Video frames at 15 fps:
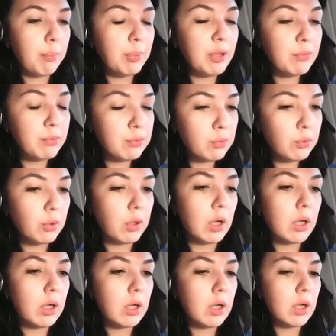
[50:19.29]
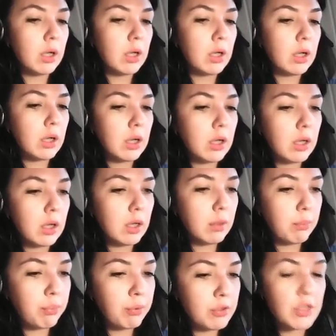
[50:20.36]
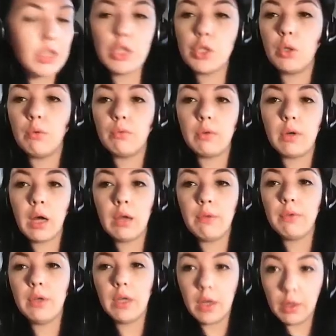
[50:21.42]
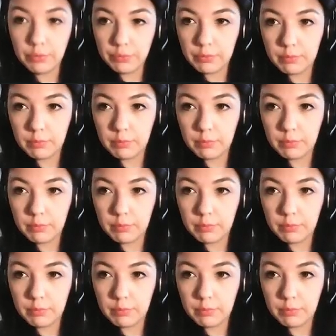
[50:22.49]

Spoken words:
before procedure of IVF.